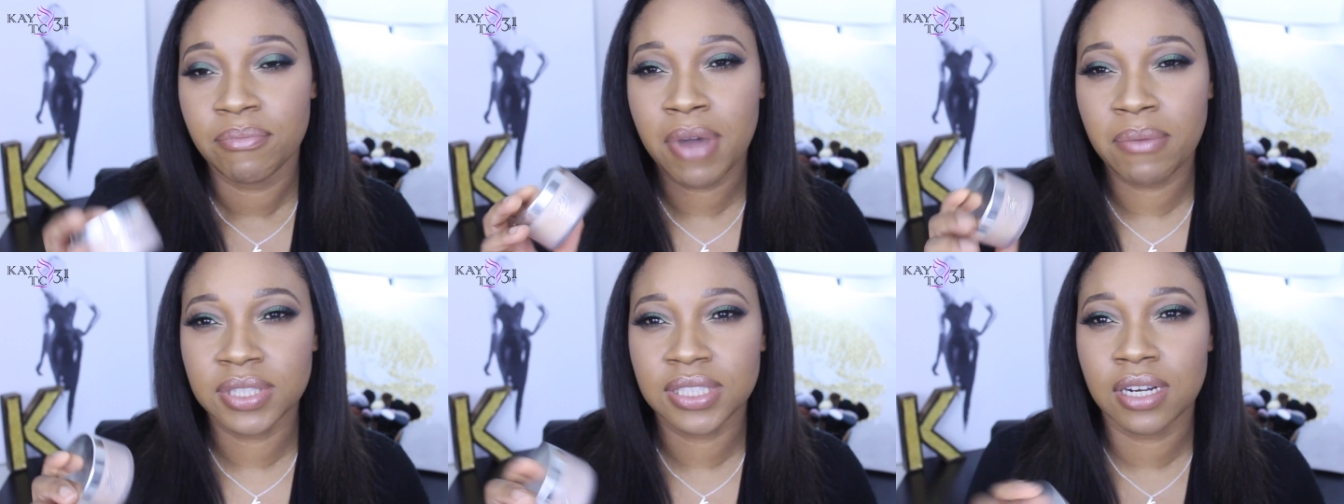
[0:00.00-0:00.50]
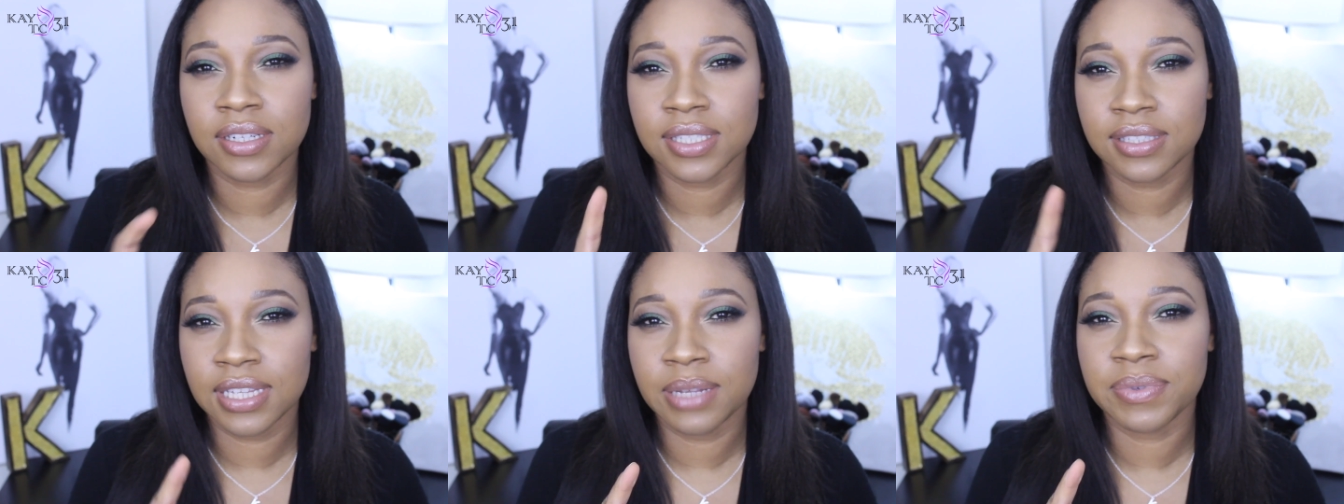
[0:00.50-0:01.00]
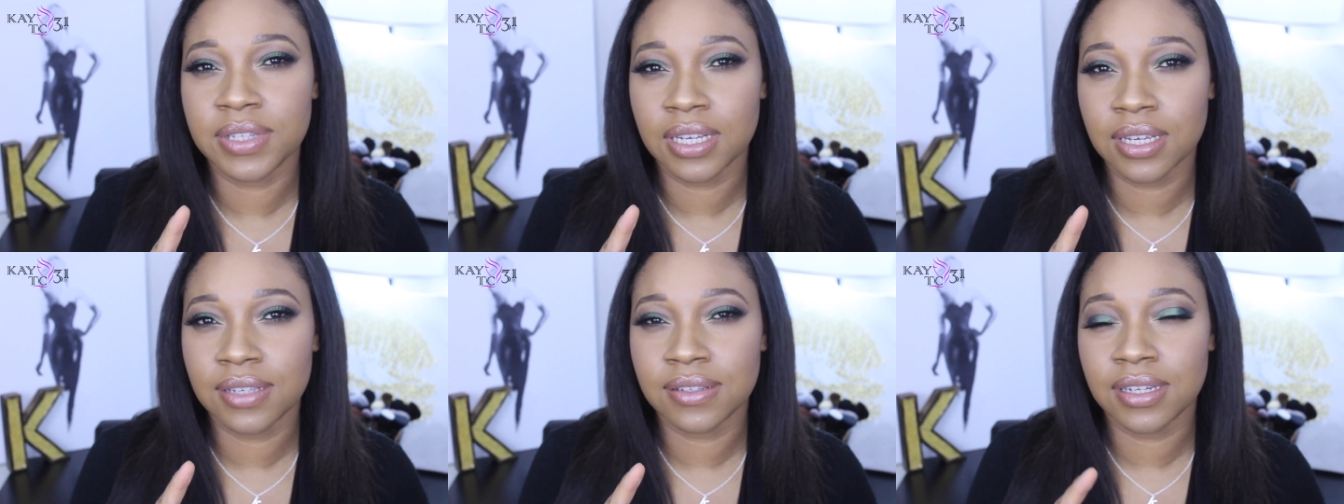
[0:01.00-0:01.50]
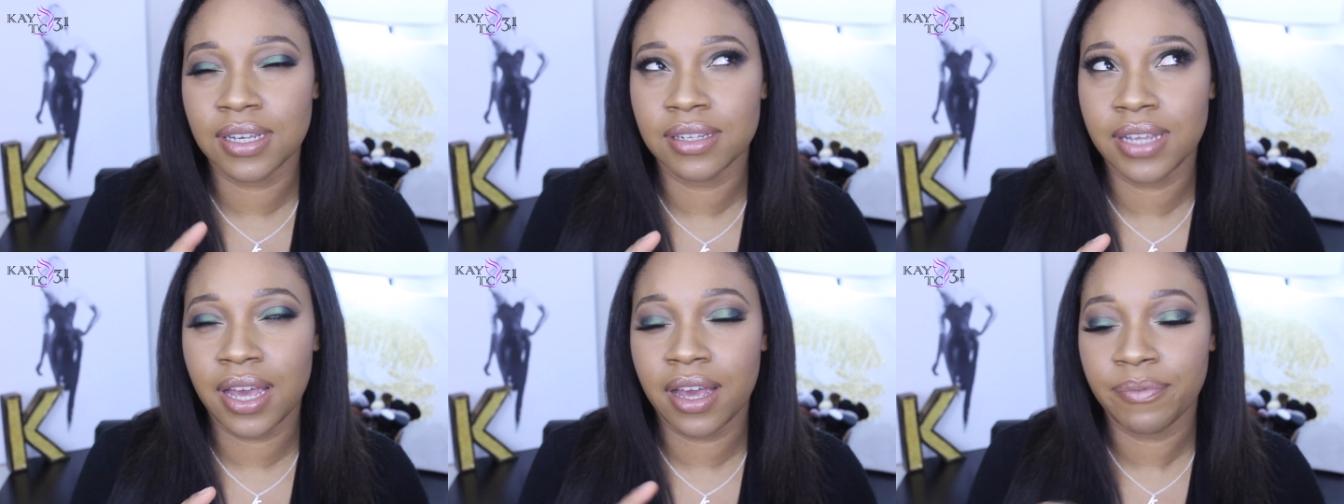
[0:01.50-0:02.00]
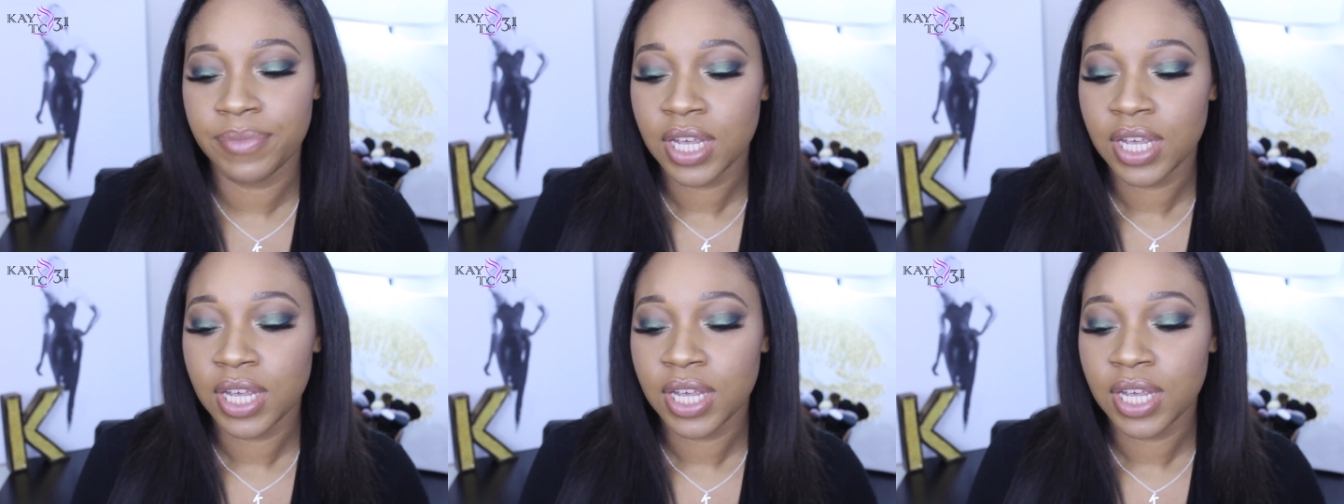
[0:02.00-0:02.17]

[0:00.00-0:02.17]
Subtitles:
Mama Starr is his lipstick, isn't it? Yeah.